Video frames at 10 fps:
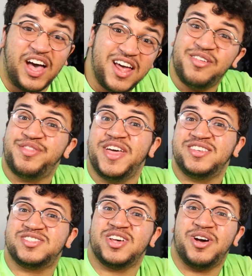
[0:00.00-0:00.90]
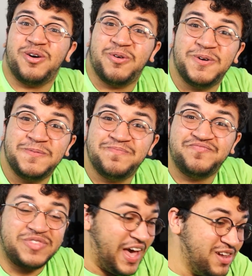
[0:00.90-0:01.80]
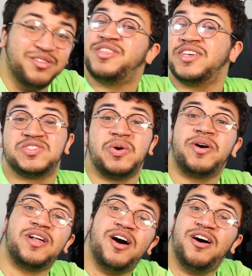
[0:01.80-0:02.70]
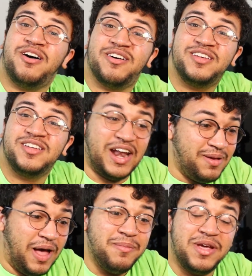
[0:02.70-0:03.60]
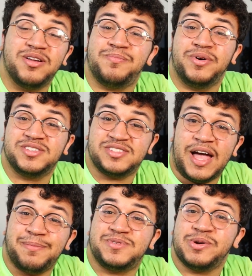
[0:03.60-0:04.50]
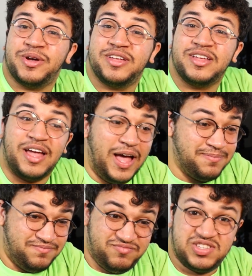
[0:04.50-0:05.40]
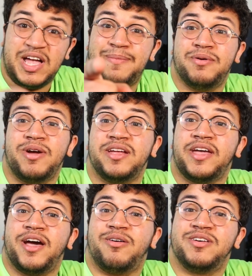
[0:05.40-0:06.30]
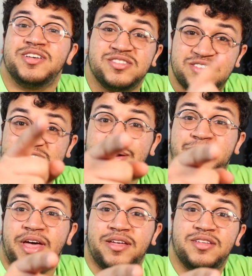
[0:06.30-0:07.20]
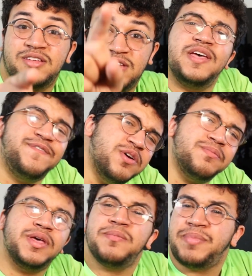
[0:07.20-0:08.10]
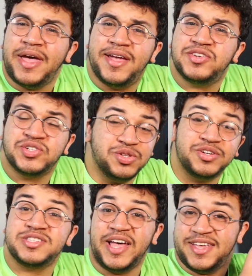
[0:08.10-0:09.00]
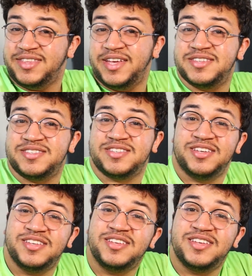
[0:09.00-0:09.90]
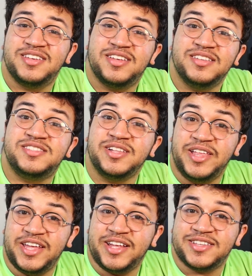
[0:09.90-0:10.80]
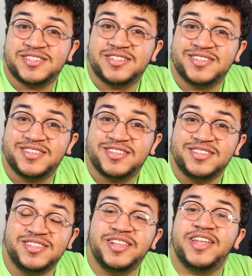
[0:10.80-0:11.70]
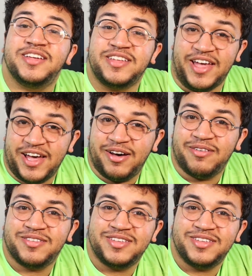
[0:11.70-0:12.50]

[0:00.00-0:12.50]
I don't think so. I don't think so at all. And I'm here to put a stop to it. Stop it right now. Stop that. If your meme page looks like this, delete it. Delete it now.